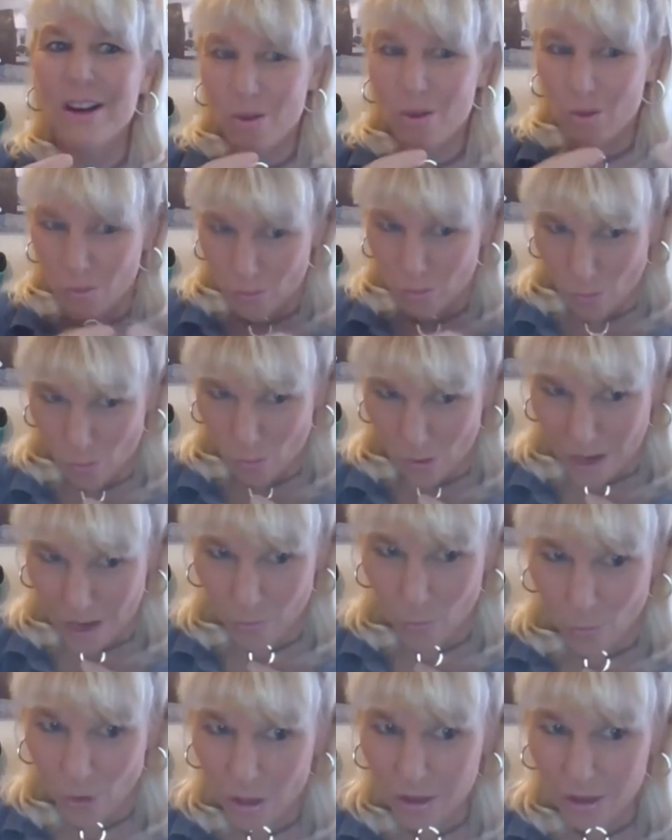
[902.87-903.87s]
What
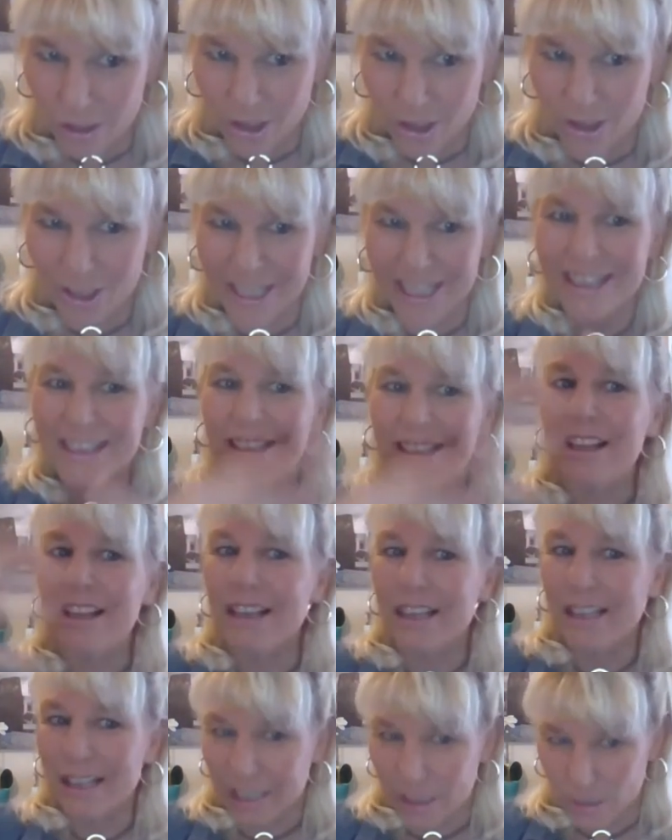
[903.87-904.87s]
we're learning
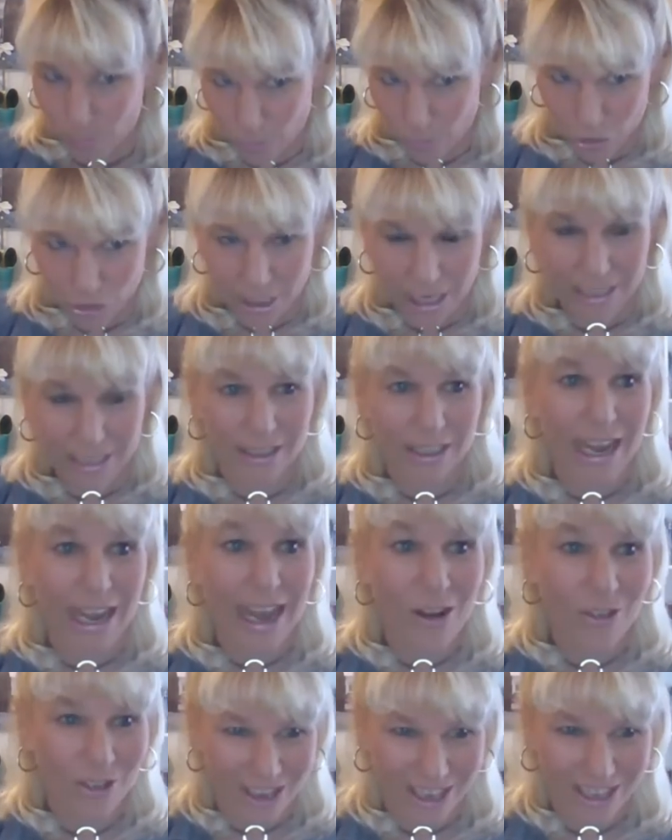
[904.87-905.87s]
gets projected
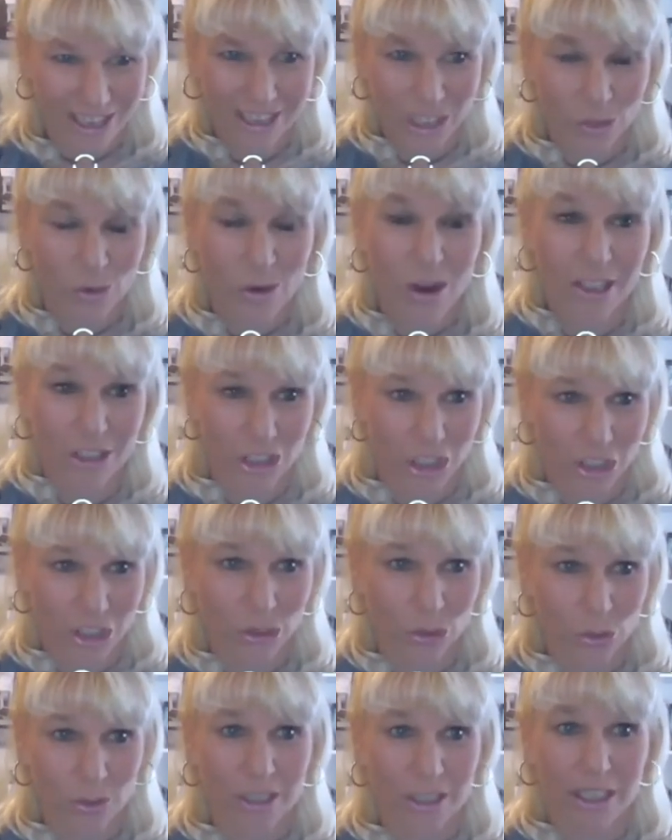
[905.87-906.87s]
out onto our
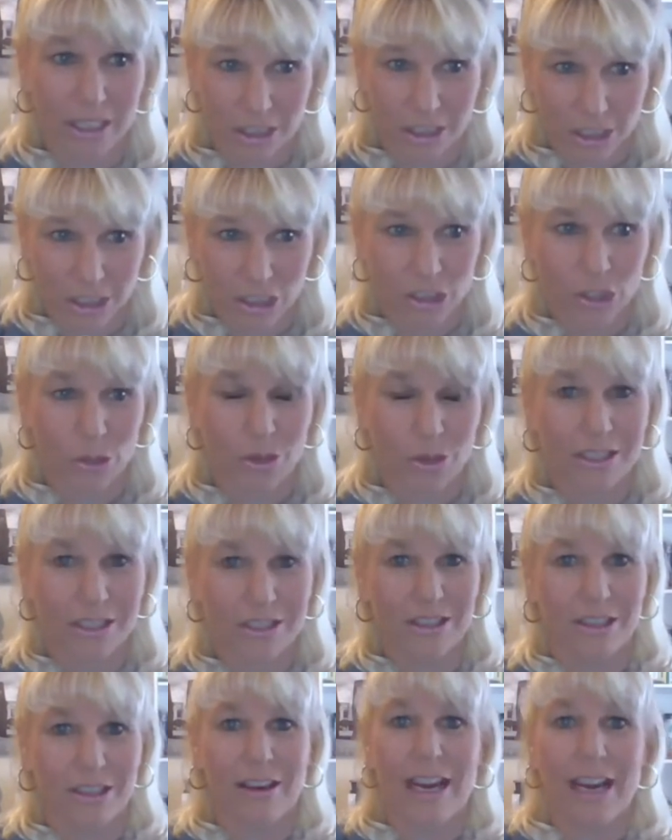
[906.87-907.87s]
children and our students,
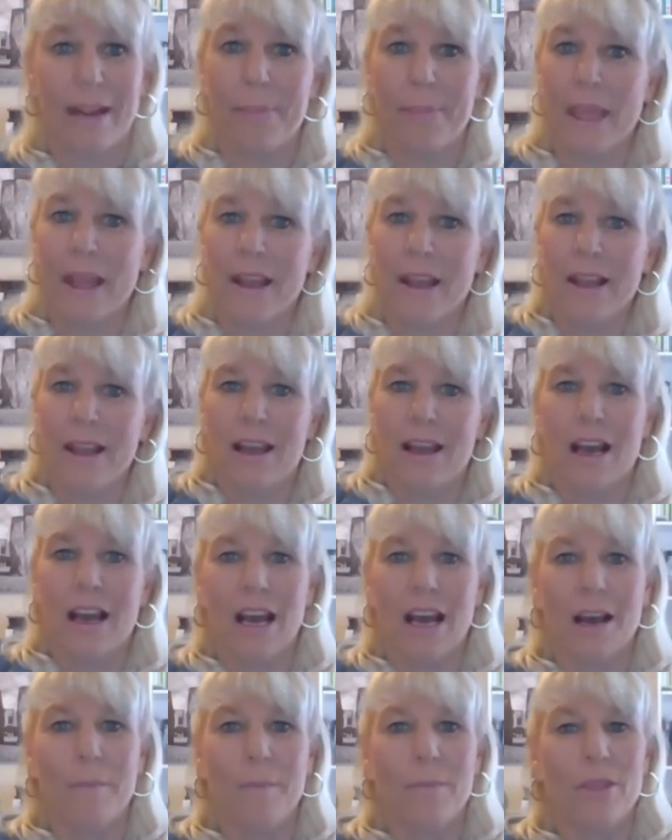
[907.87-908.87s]
all right?
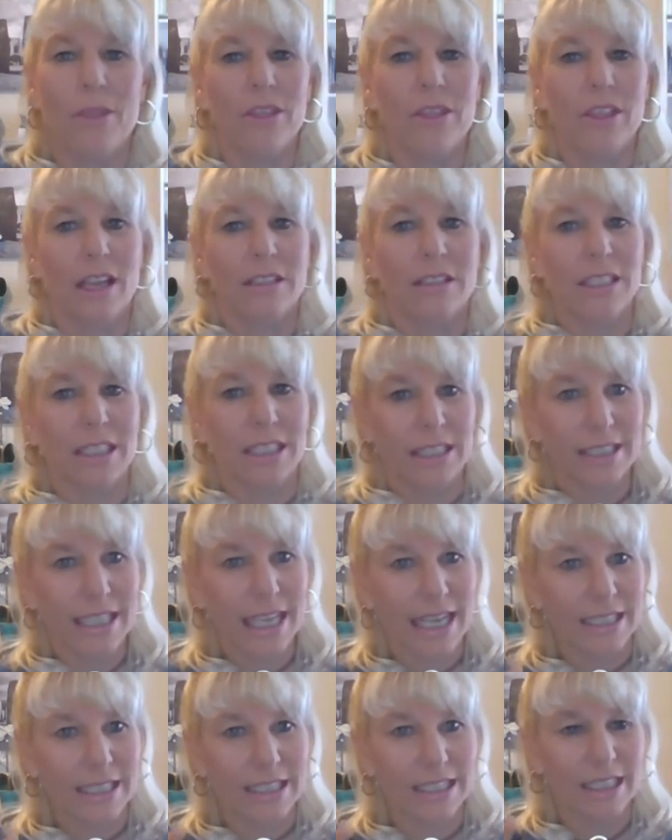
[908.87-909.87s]
That
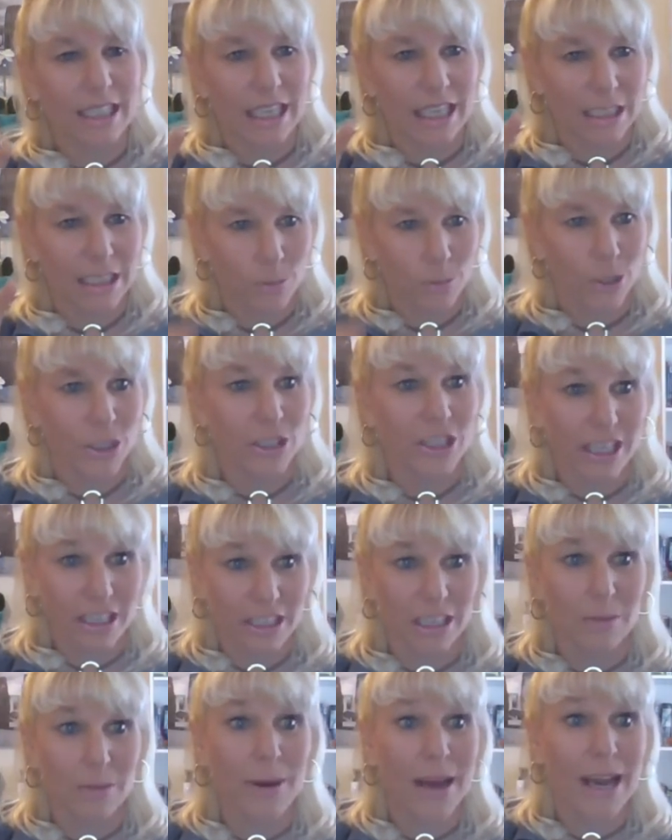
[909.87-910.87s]
success is
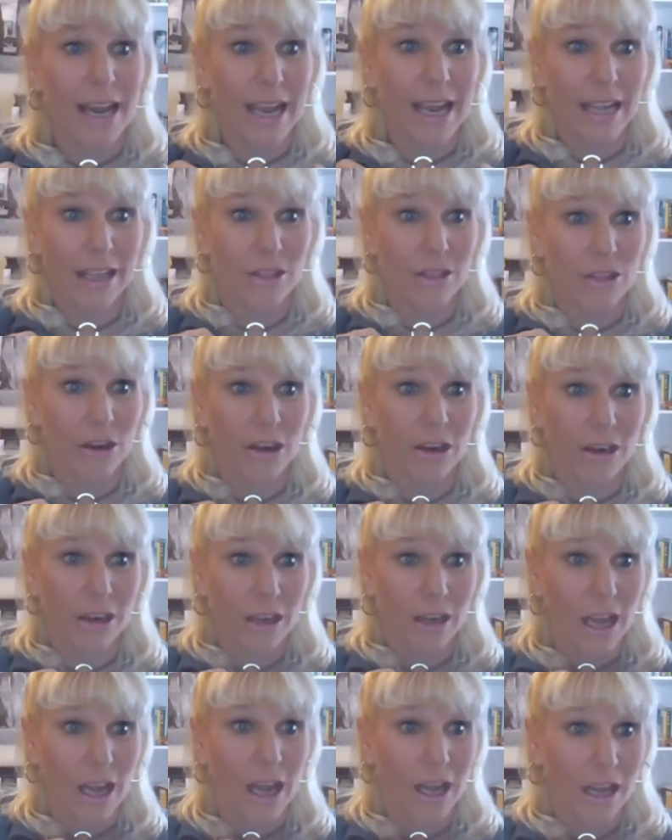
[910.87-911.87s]
predicted by their
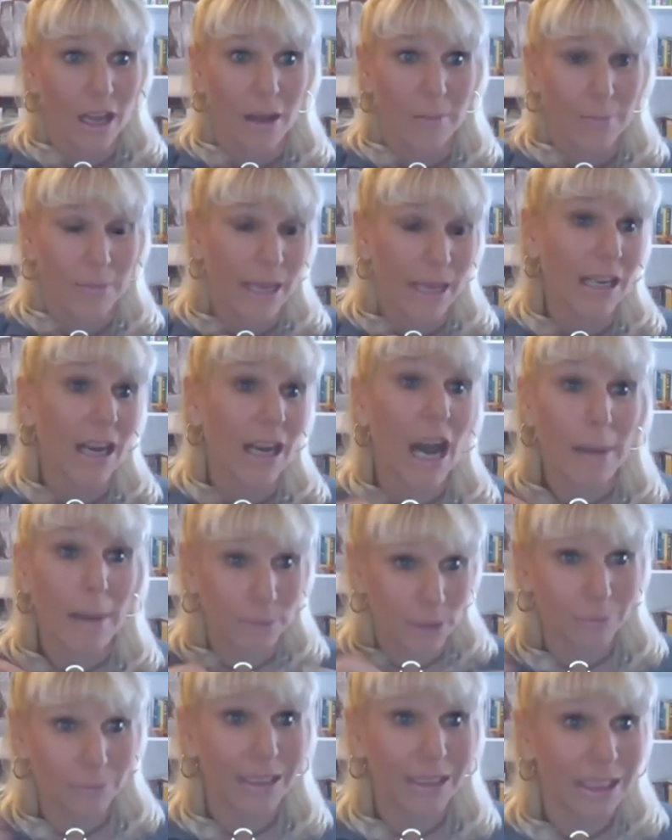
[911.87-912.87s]
being
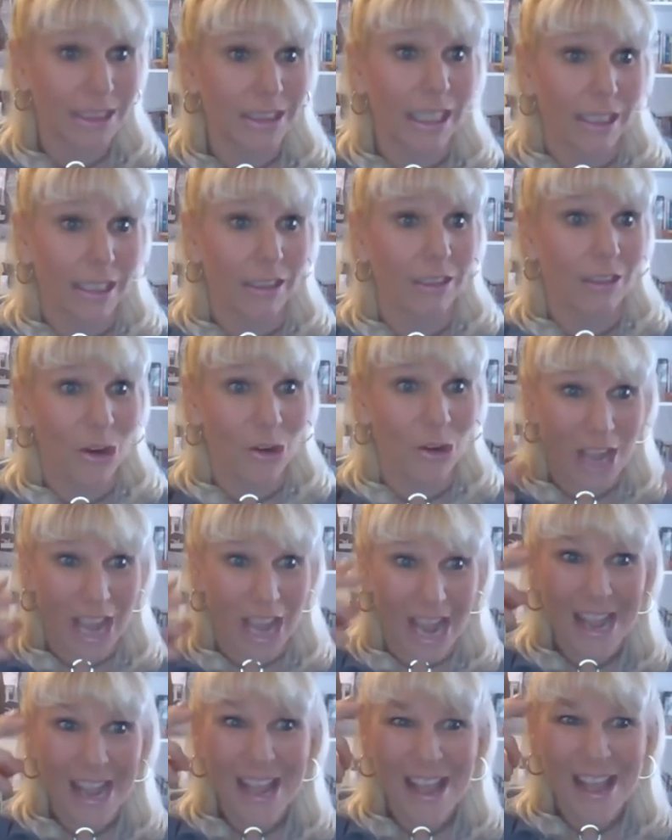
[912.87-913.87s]
optimistic,
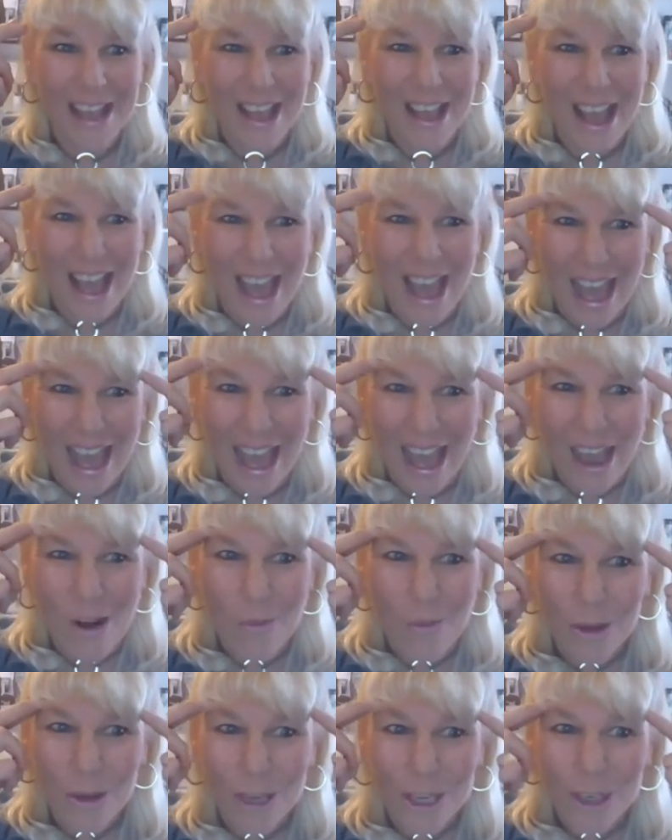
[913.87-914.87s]
okay? How
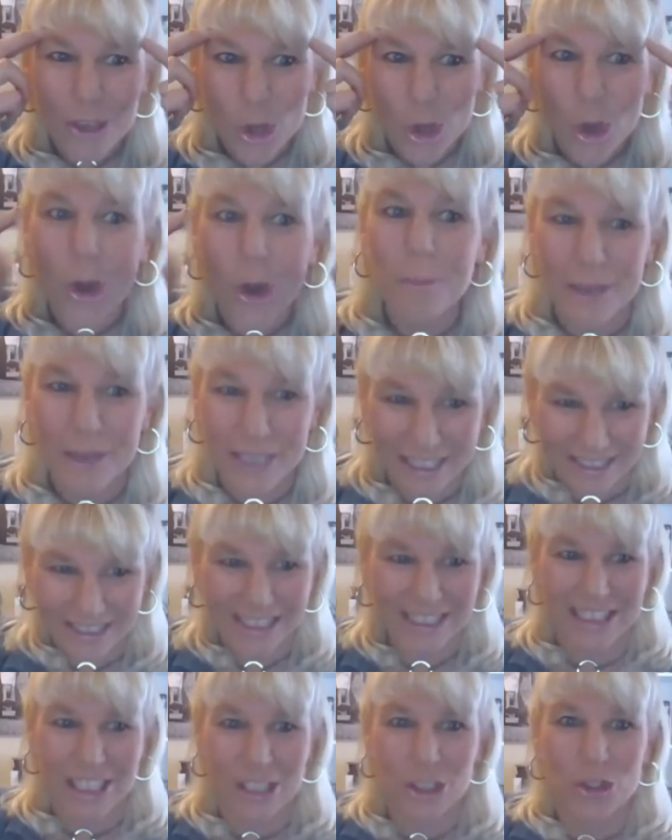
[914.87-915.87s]
we're interpreting the
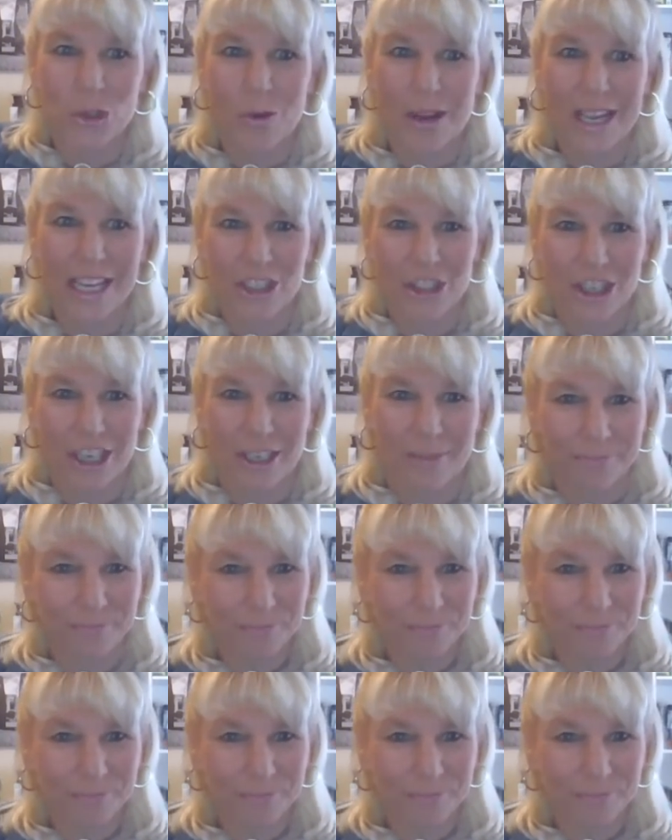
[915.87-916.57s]
situation.